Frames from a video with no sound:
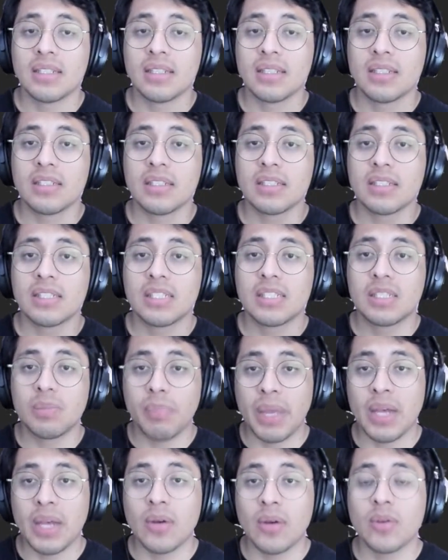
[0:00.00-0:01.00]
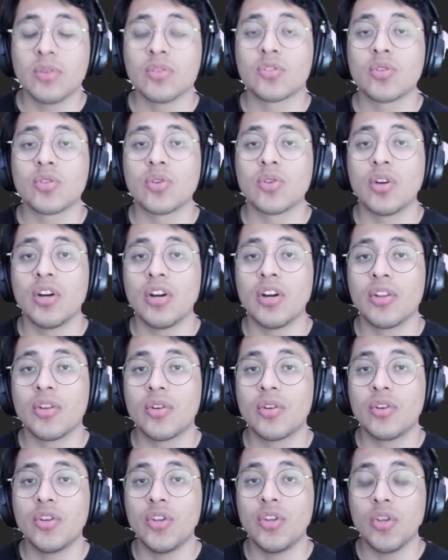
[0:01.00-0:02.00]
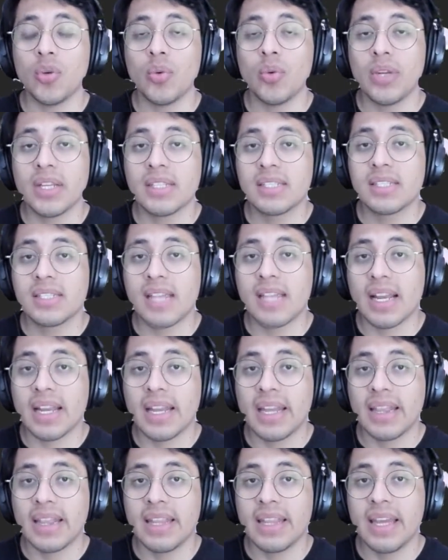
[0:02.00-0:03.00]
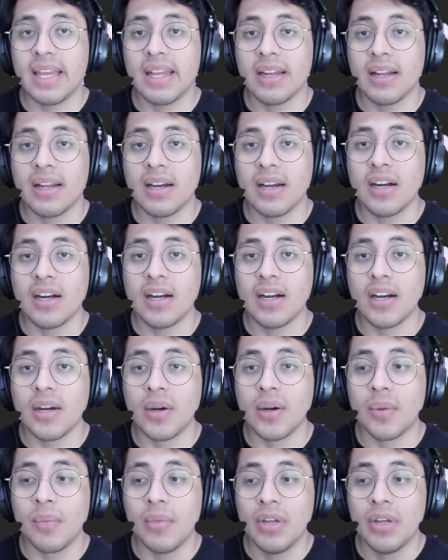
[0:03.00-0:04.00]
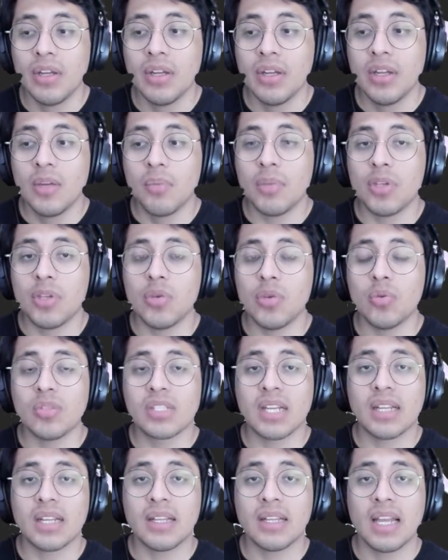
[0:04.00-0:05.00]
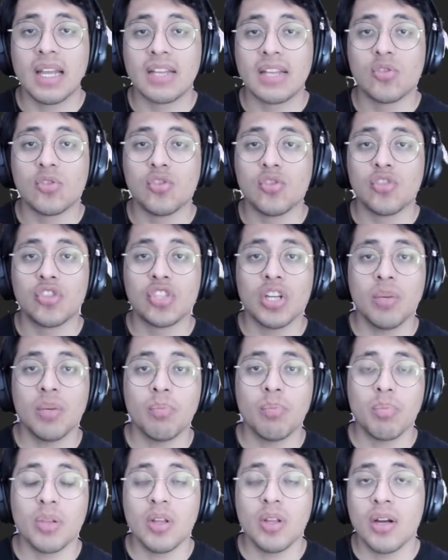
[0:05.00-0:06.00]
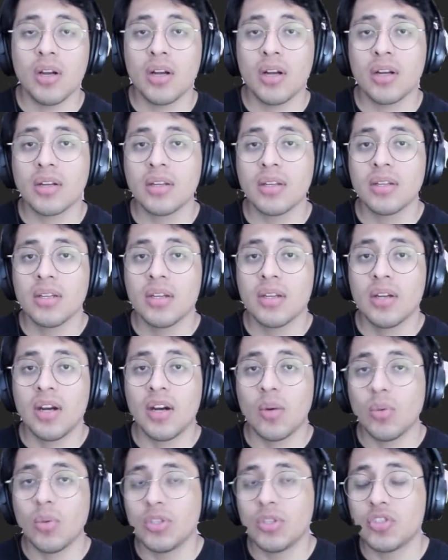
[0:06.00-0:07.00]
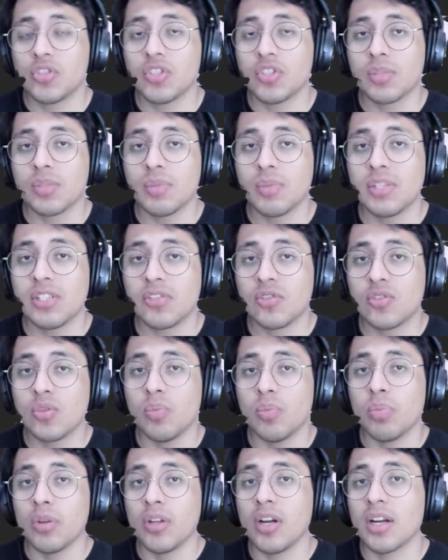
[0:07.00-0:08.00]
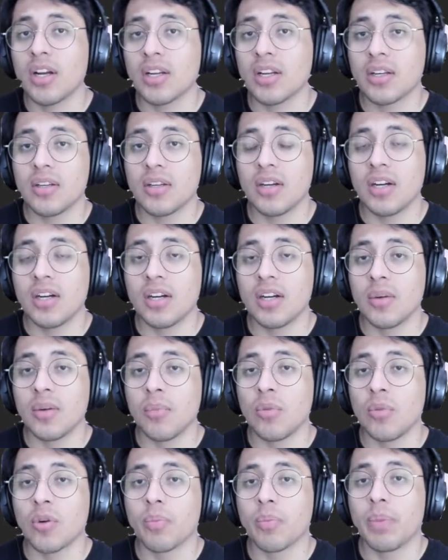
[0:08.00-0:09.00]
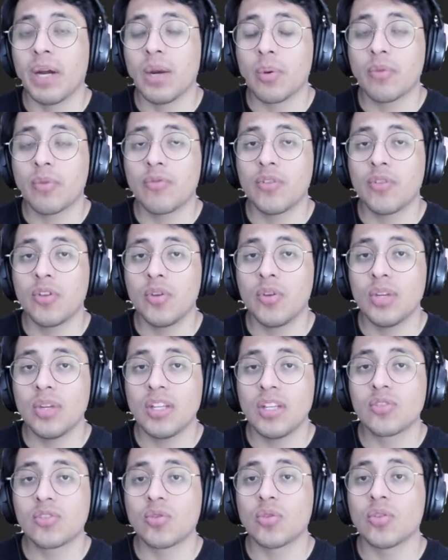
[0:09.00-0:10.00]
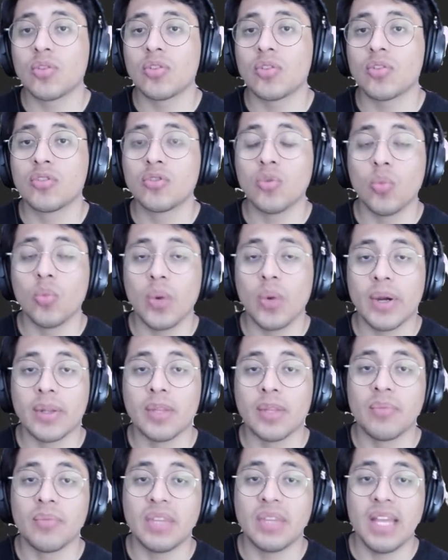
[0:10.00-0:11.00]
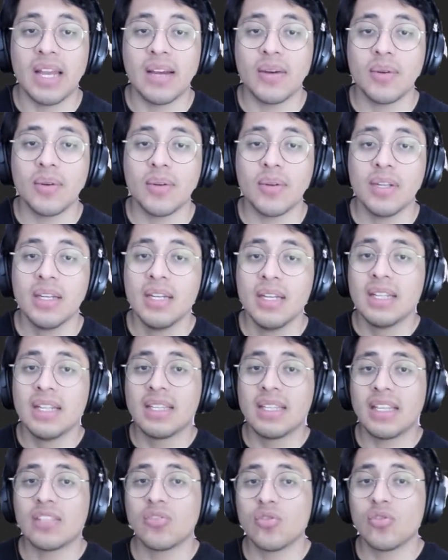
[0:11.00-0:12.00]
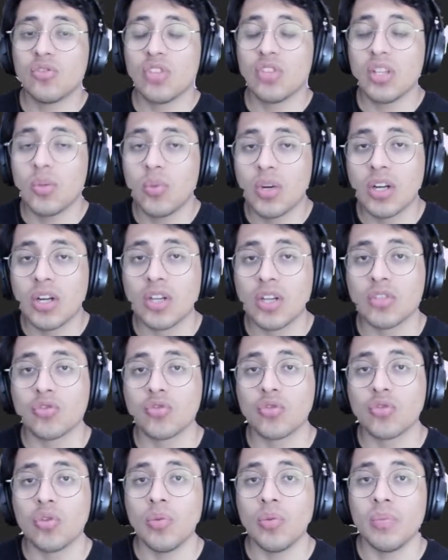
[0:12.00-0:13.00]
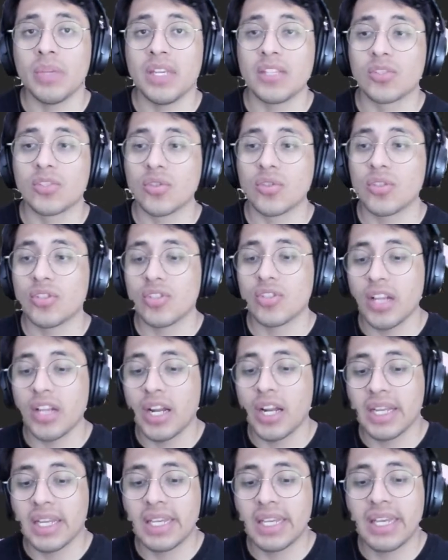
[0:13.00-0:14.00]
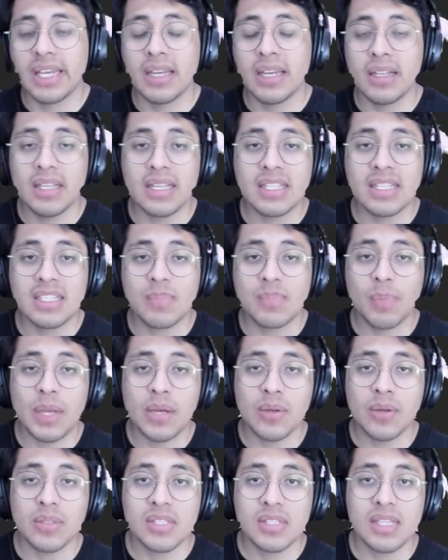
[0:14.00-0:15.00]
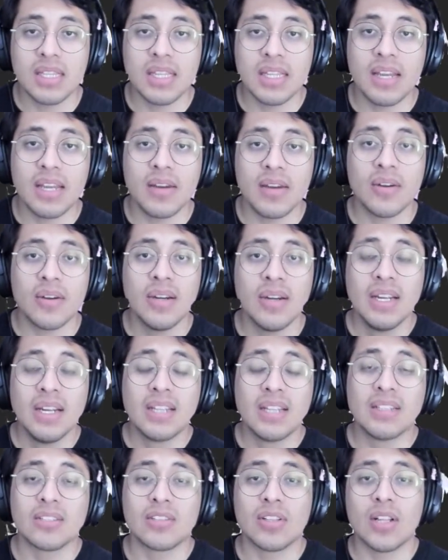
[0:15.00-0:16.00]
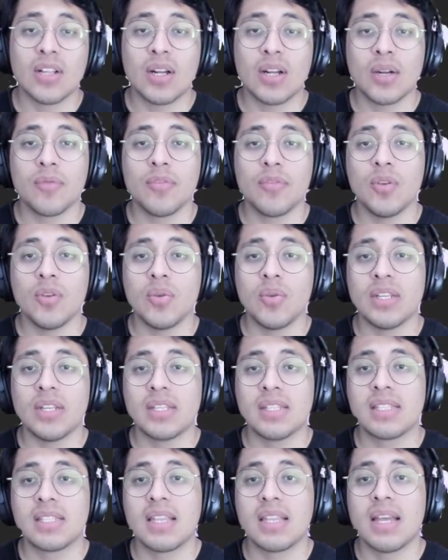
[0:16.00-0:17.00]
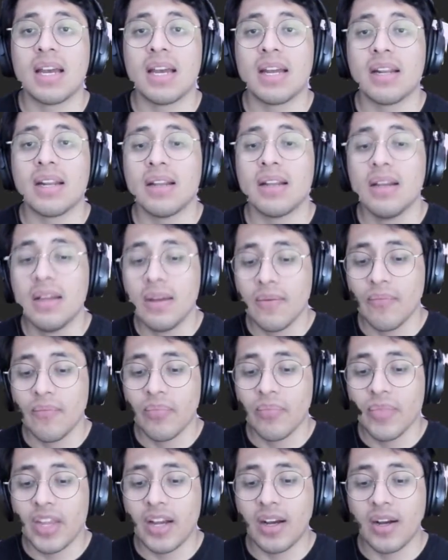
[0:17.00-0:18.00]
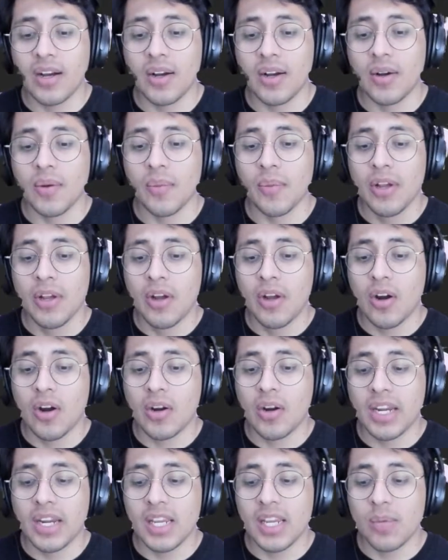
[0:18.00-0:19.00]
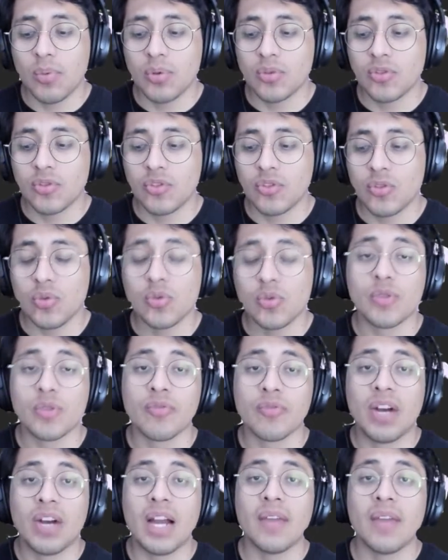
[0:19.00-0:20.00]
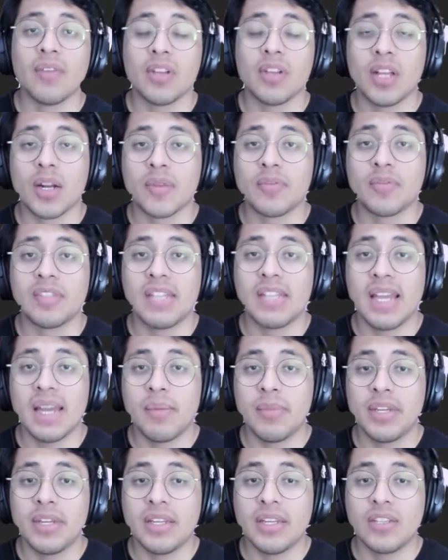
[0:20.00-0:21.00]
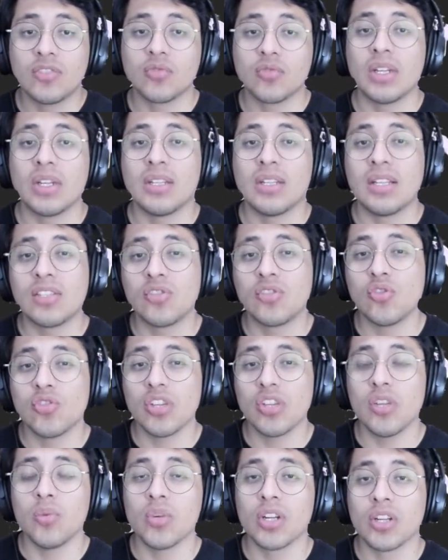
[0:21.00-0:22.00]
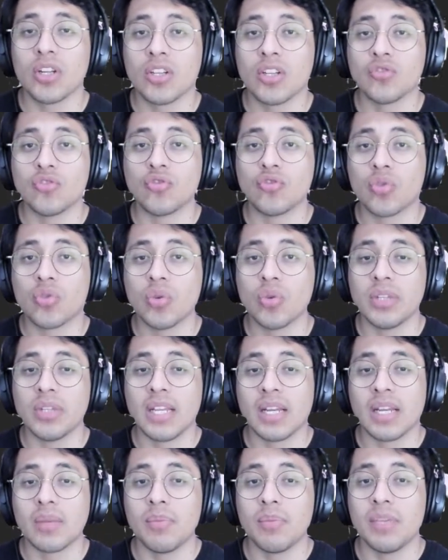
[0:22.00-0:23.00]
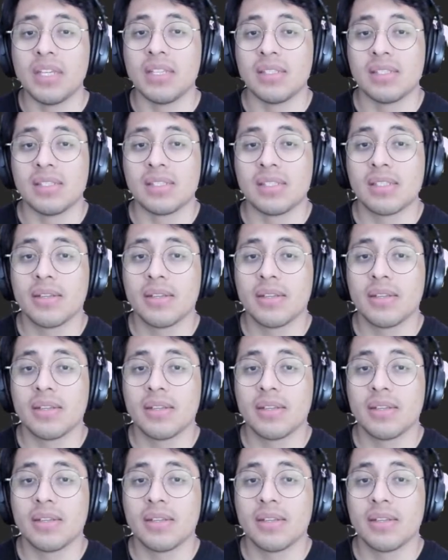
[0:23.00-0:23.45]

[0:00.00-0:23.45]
spells or other units that can then be used kind of like to chump block, which just means to block more powerful units or to wear them down. That's usually what control means. So there's a lot of killing spells in there. There's a lot of units that are able to survive a lot of damage, right? That's usually what a control deck means.